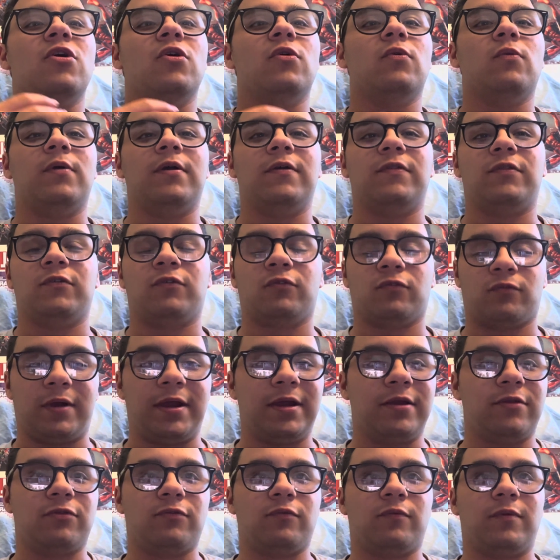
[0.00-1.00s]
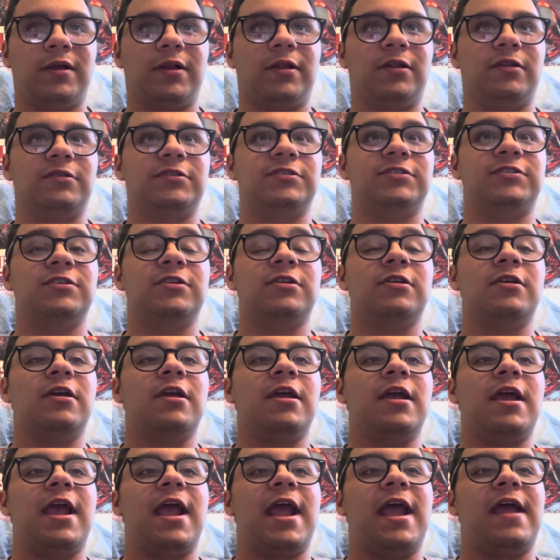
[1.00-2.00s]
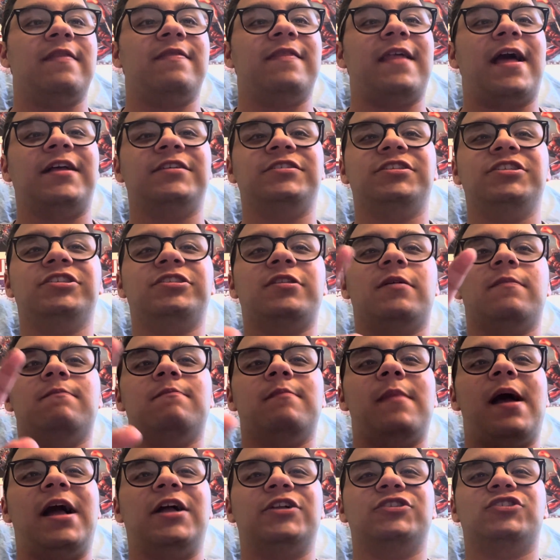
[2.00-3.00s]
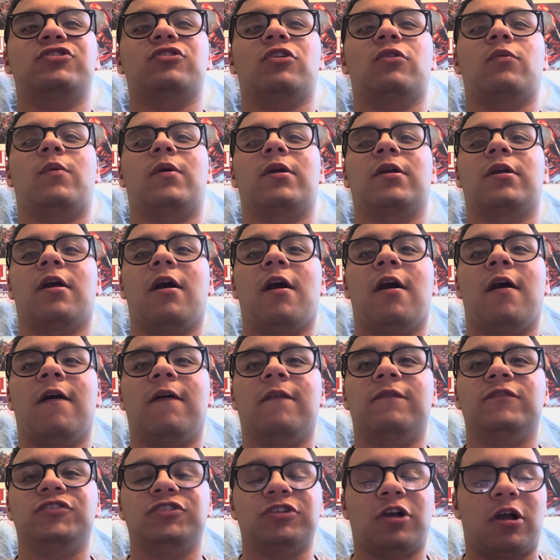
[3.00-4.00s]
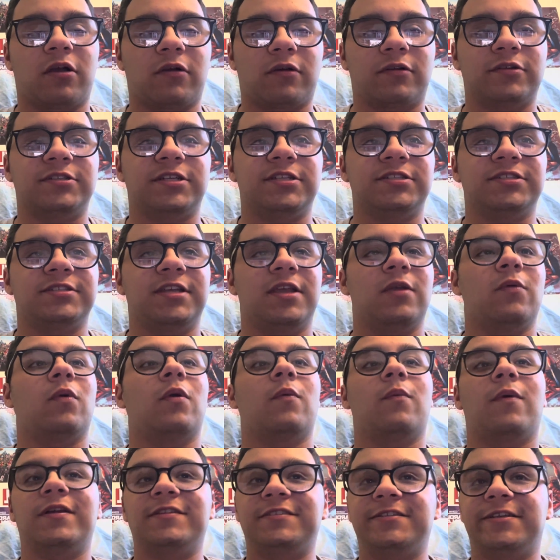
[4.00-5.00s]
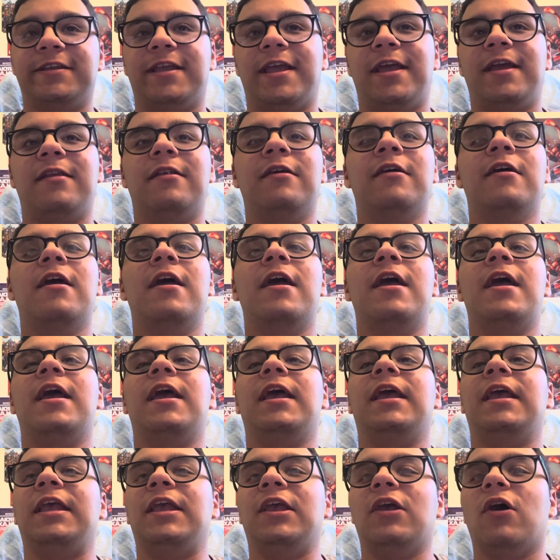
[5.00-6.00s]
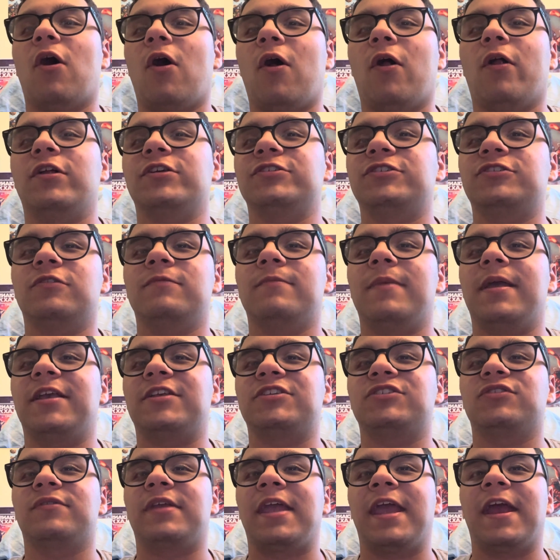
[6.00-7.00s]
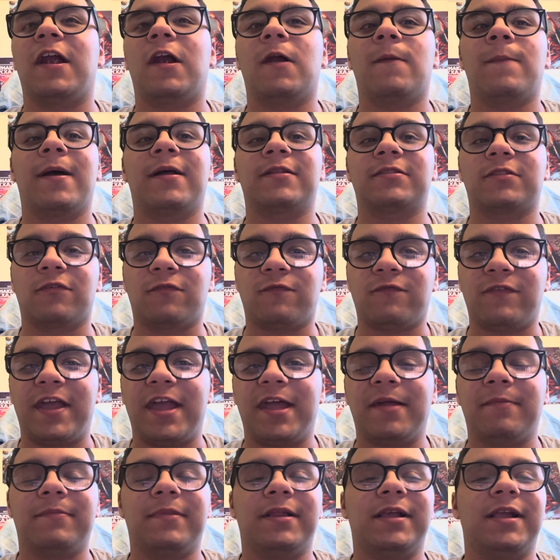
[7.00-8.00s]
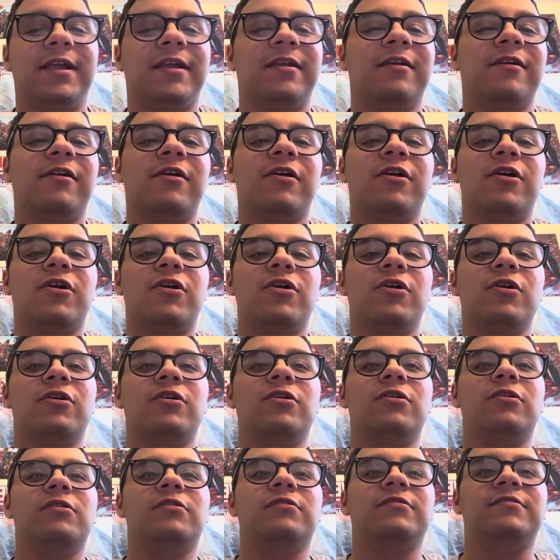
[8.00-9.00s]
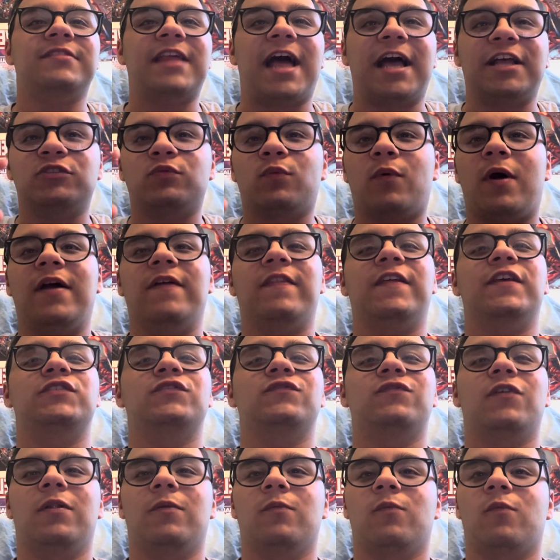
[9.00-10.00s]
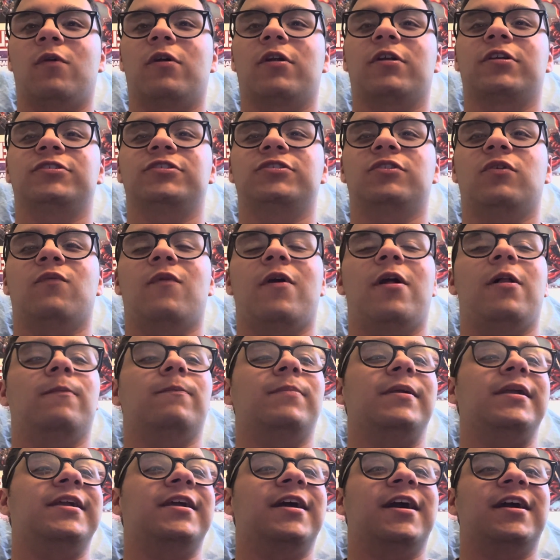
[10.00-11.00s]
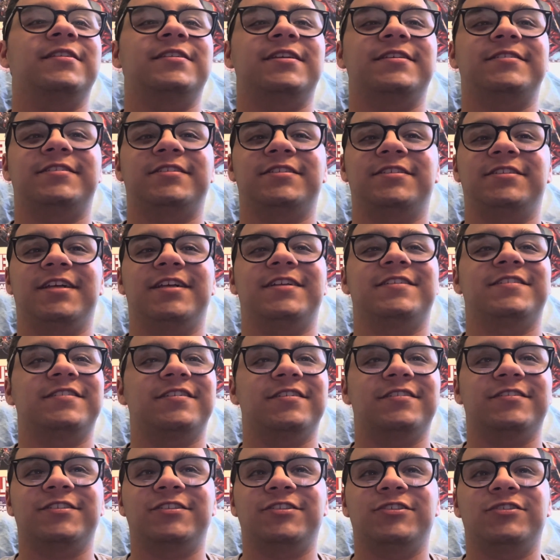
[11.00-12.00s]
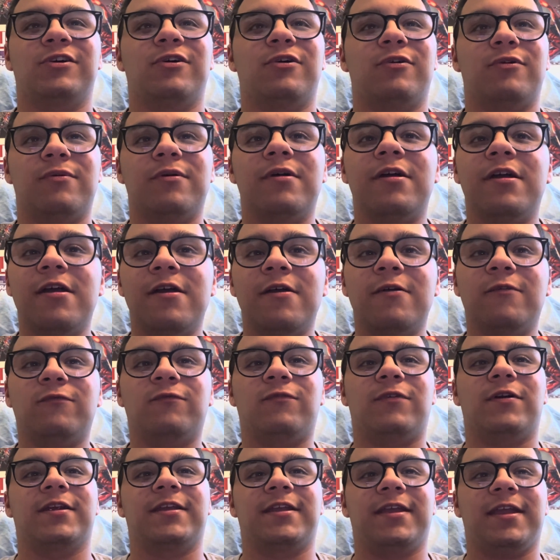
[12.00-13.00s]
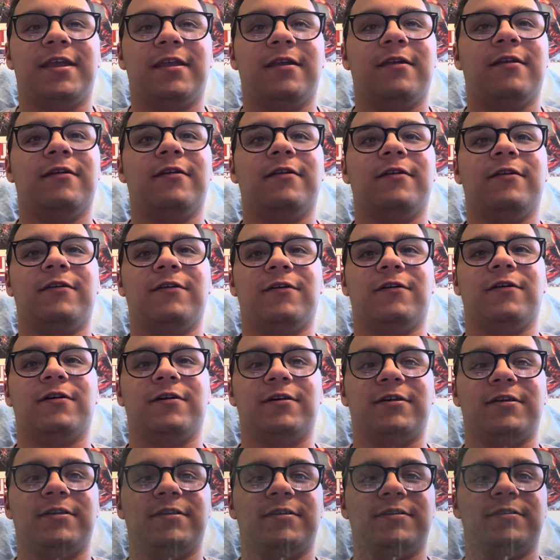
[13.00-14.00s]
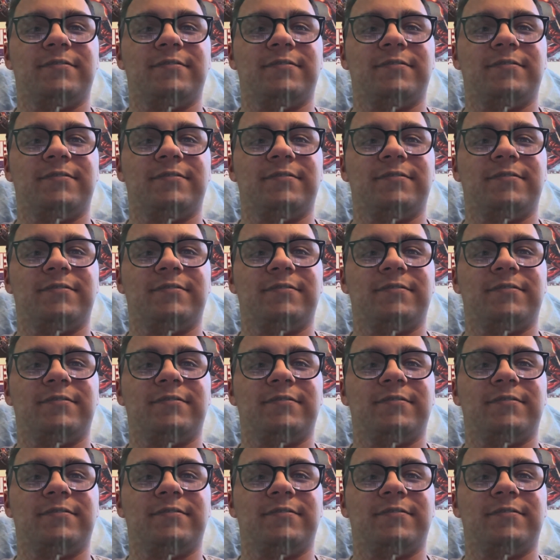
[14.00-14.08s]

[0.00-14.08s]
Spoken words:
with great thrills, And that's just the masterwork of John Krasinski, where once again, he also makes you care about the family. That's why this film works so well, because it's just so freaking good.